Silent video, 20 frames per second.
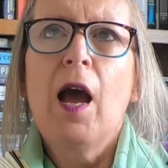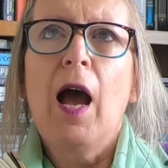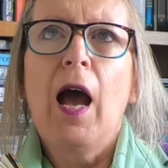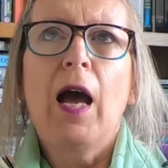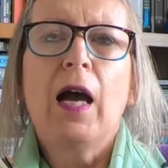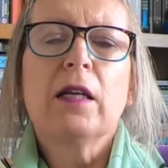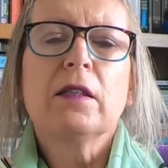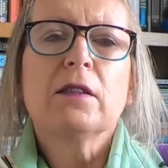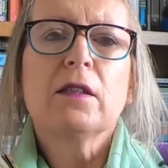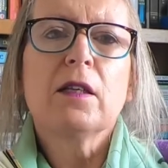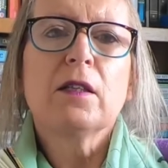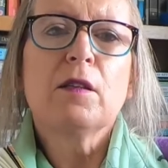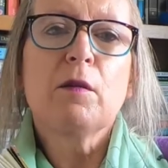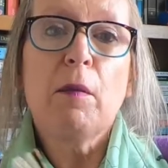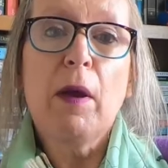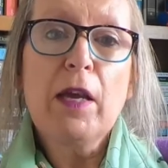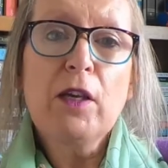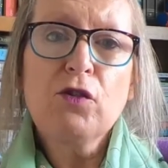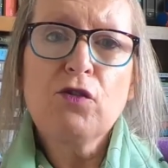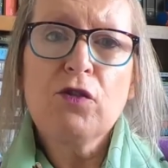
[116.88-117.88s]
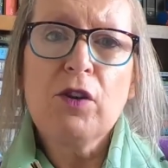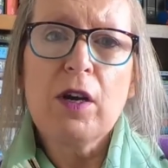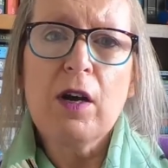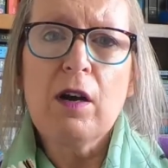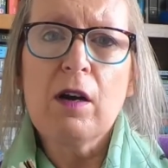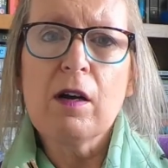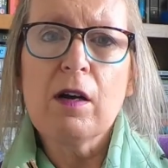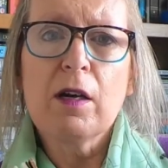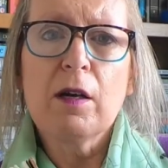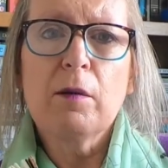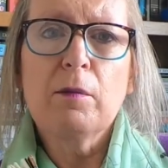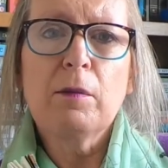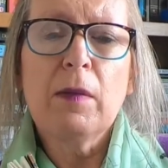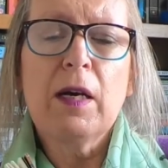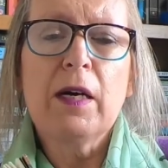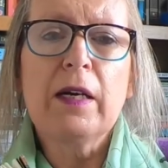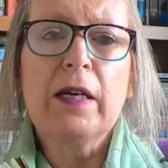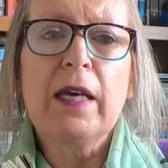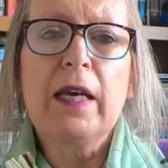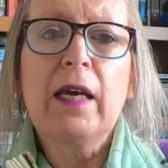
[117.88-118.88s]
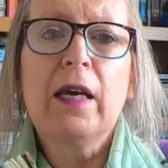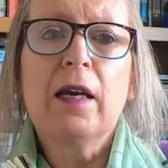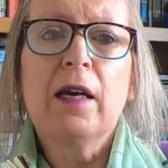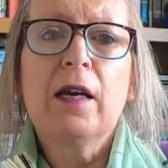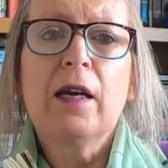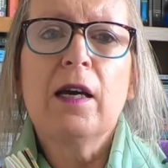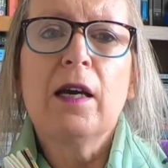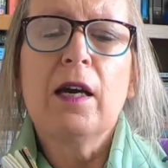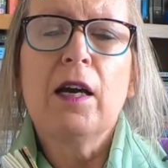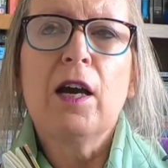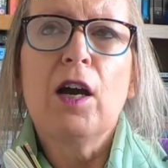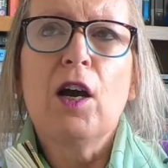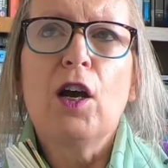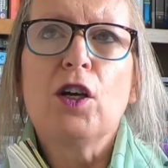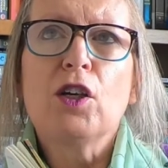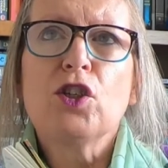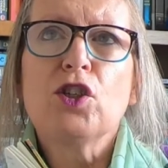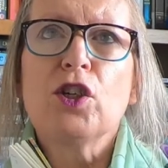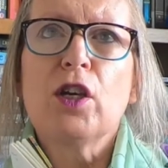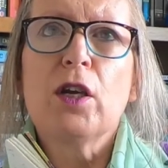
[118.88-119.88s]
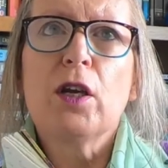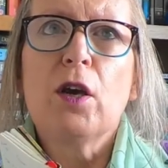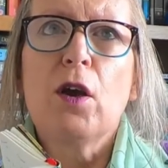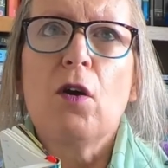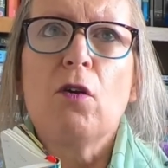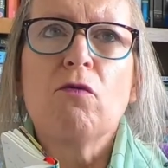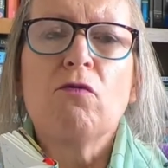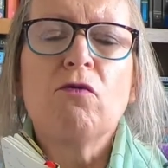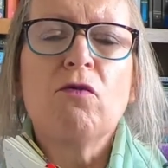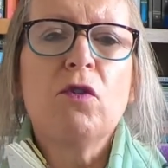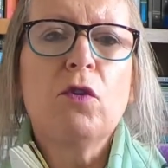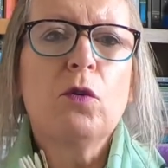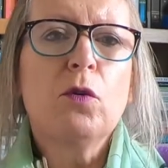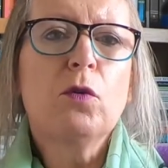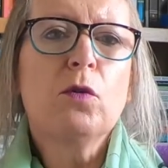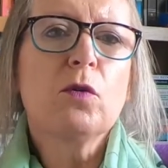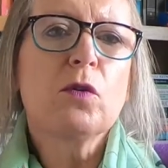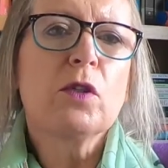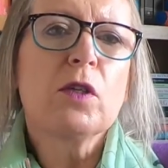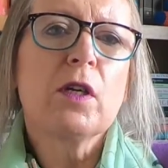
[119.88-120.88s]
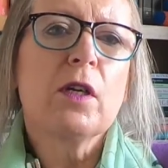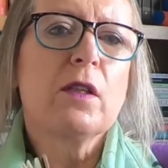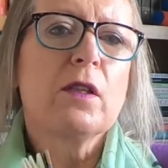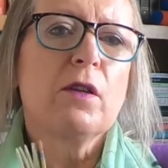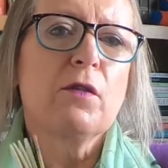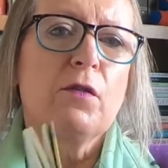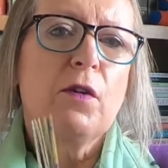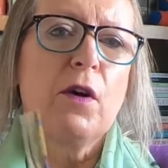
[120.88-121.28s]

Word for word: And the matriarch, Mai, she ruled the